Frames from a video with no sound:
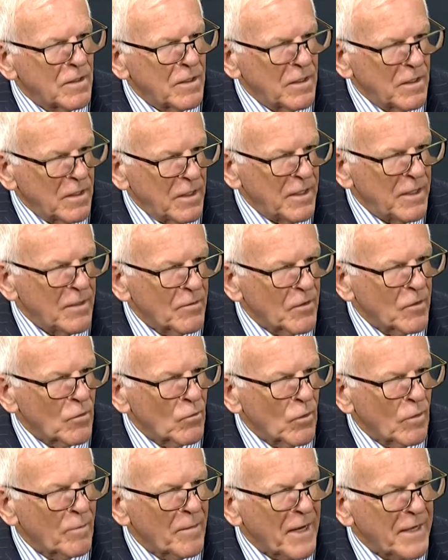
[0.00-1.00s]
here in
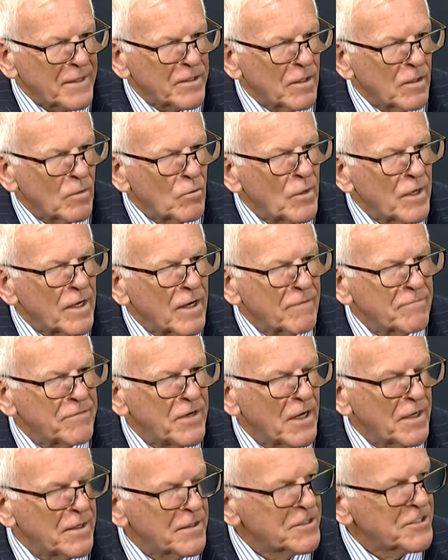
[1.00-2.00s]
Ulaanbaatar, we have
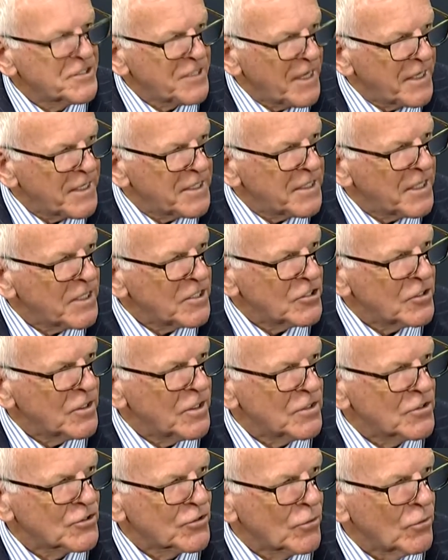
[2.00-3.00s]
done sanitation
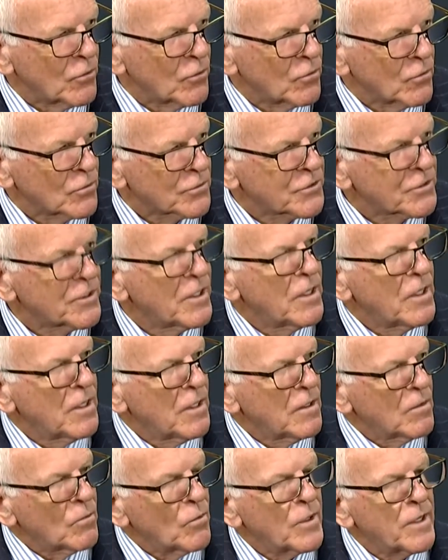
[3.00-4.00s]
in schools.
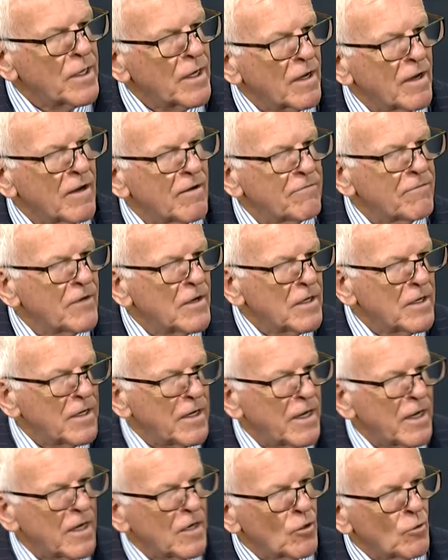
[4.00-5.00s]
We have
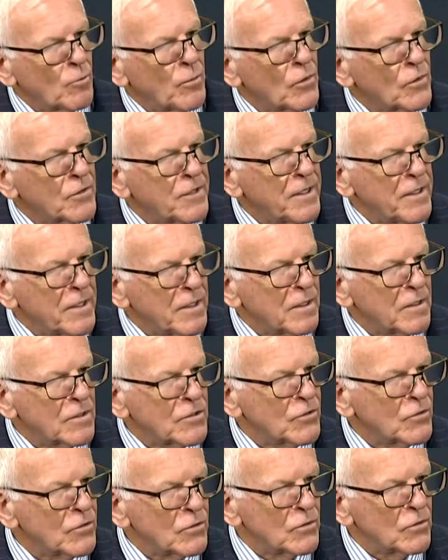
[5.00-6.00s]
now put
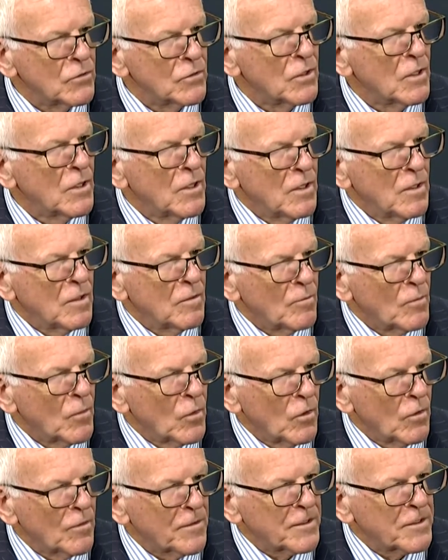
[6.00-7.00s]
into
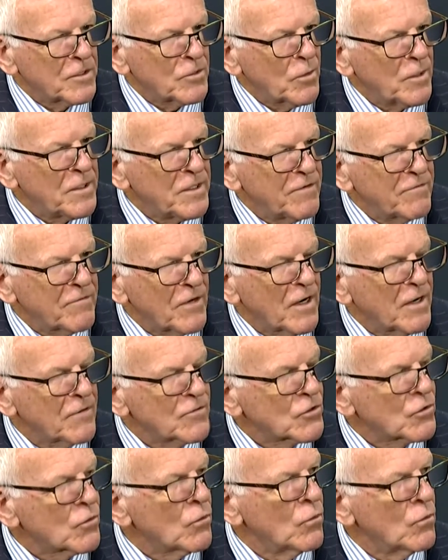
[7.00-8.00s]
more than 25
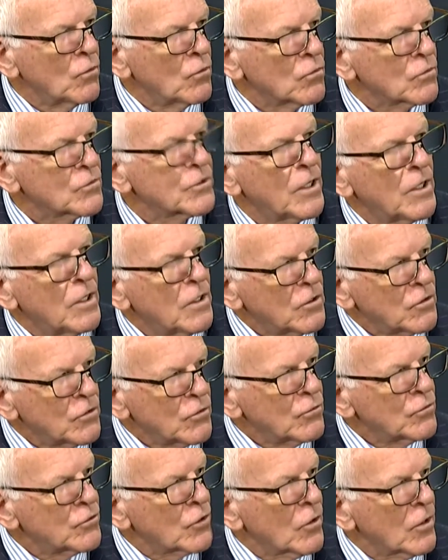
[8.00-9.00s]
schools
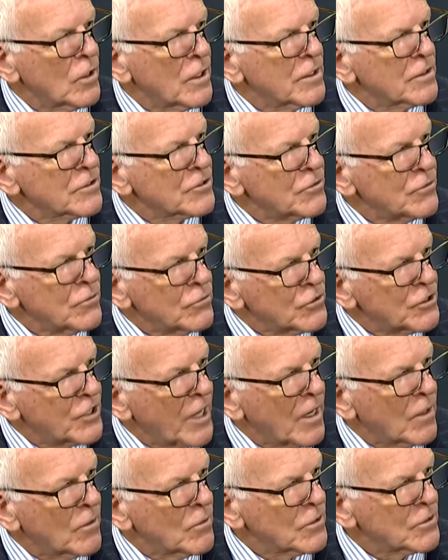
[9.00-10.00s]
new toilets, new
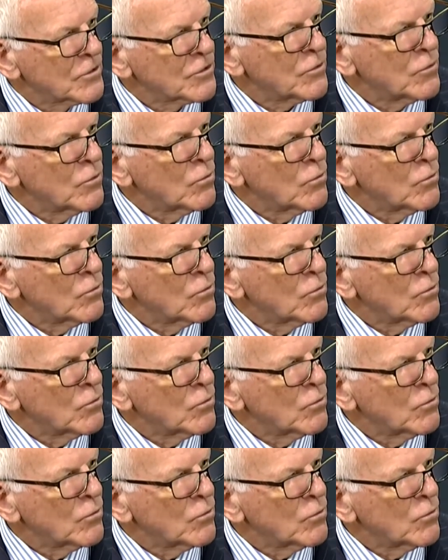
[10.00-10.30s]
showers, new